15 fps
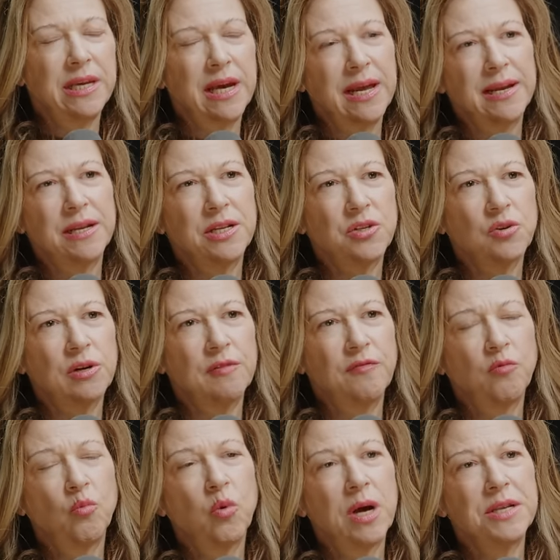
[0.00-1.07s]
get it sort
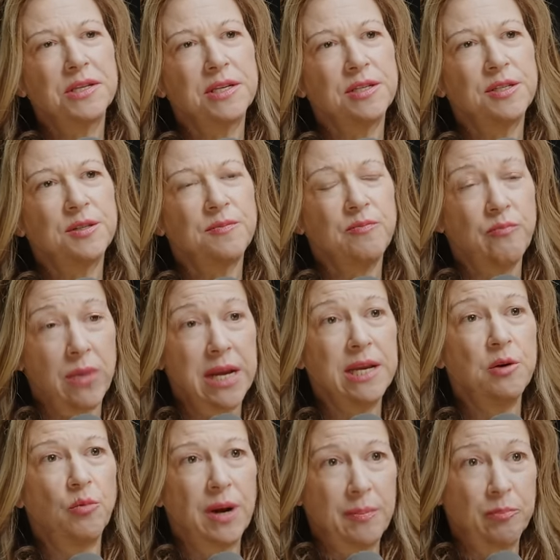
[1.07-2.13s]
of what does
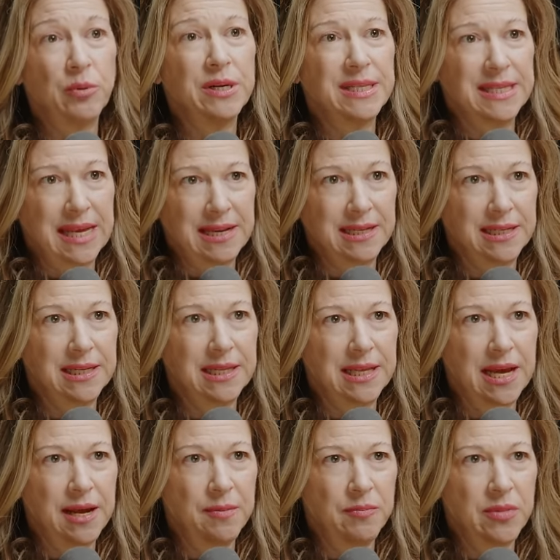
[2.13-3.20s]
money represent to
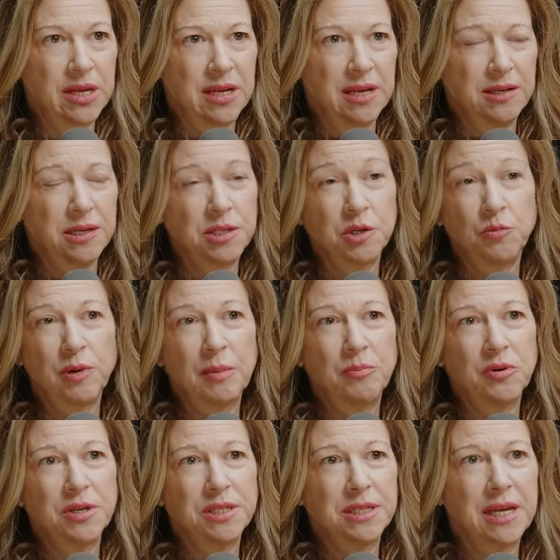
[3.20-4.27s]
them? Does it
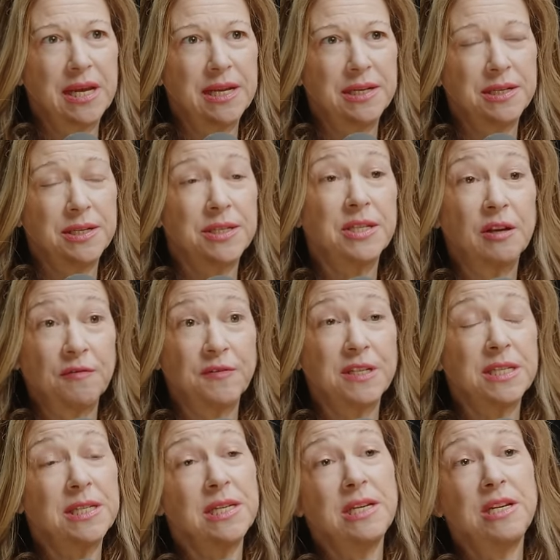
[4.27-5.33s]
represent
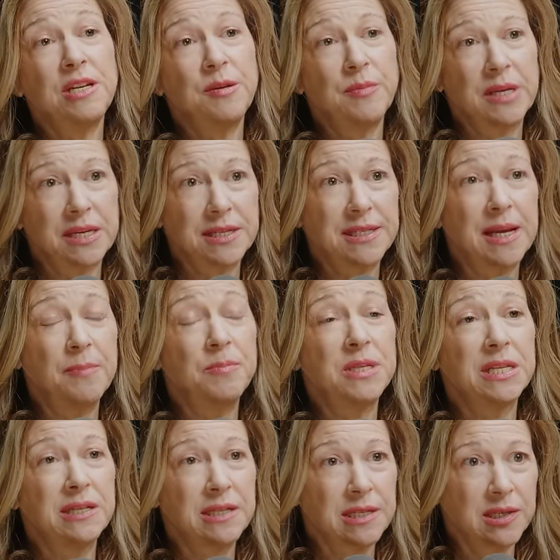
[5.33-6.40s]
self-esteem,
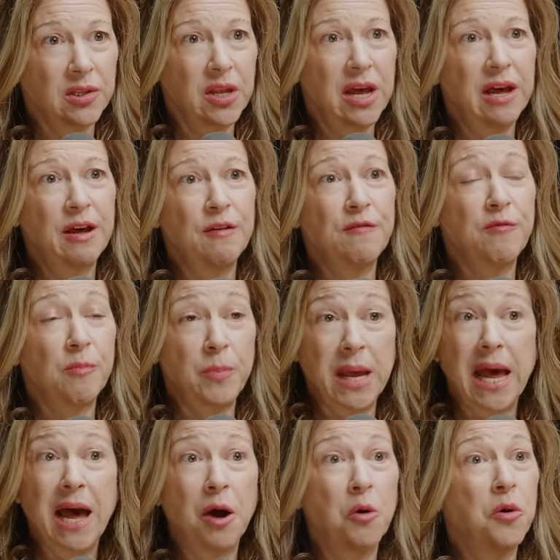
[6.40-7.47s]
acceptance, love,
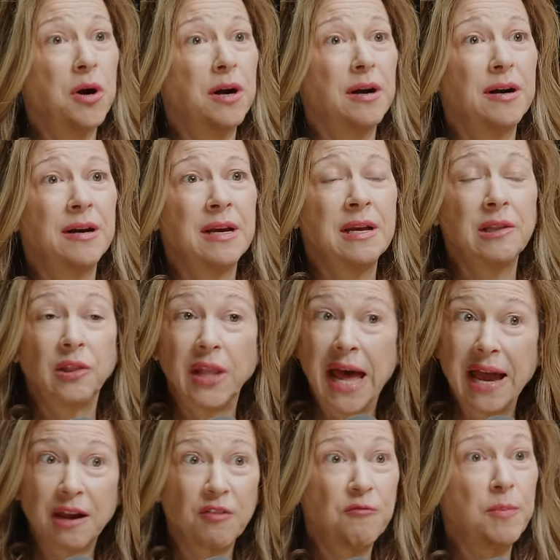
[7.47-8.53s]
power,
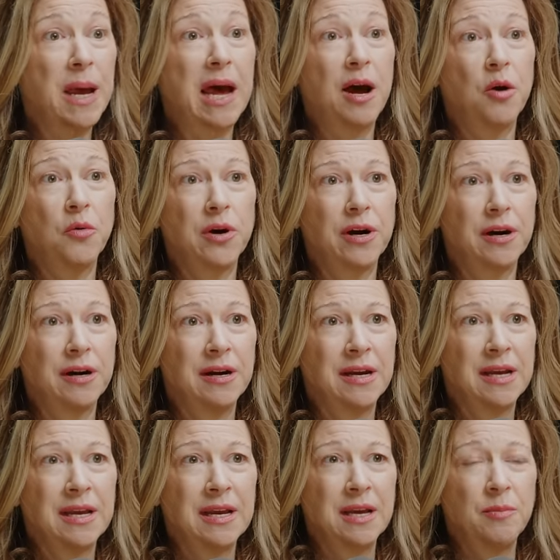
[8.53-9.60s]
lack of power?
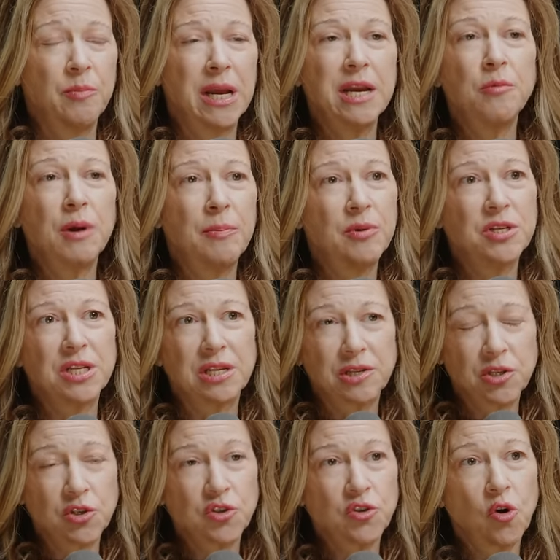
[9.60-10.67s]
Money
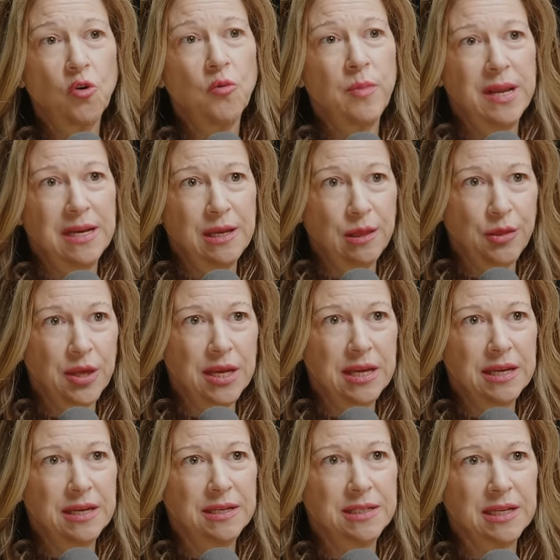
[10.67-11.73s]
represents so many
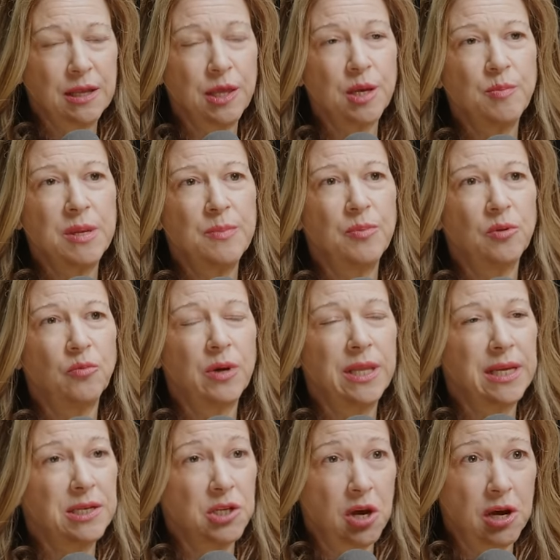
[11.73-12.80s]
things. I think people, when
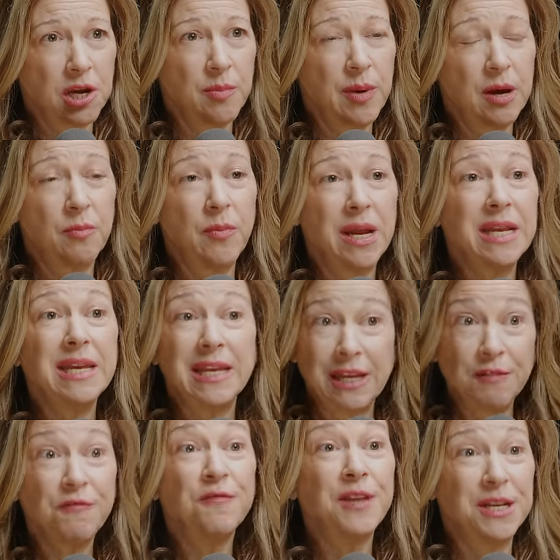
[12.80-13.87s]
they talk about money,
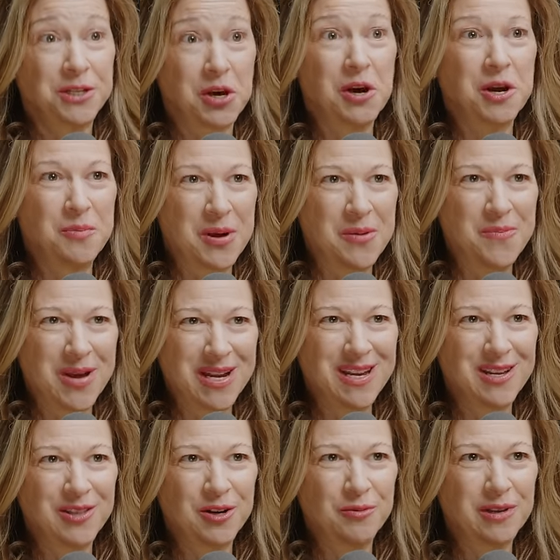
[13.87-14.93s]
if they talk about
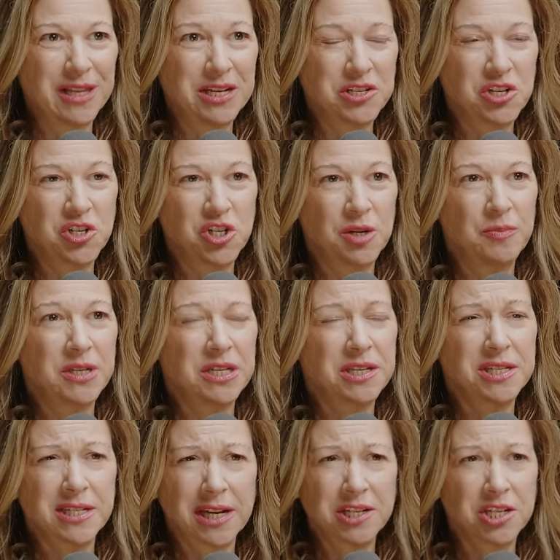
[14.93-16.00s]
money in their relationships,
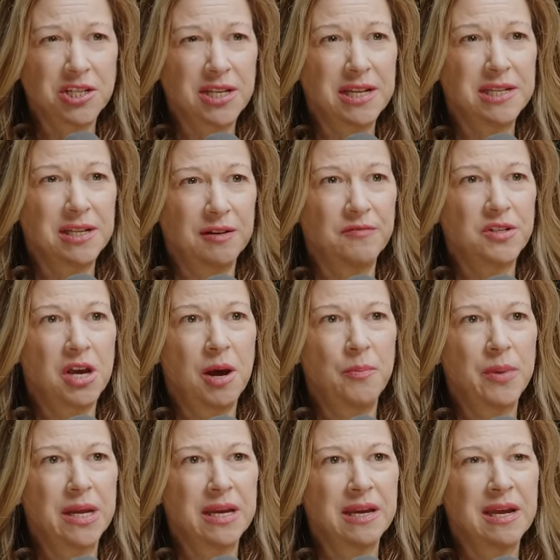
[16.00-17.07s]
it's such a sensitive
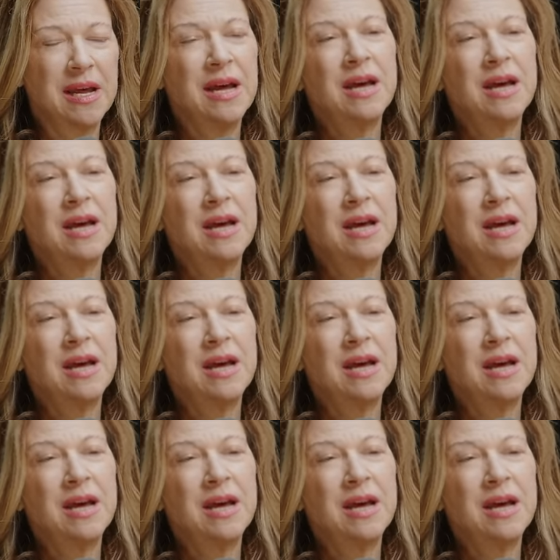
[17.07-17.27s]
topic.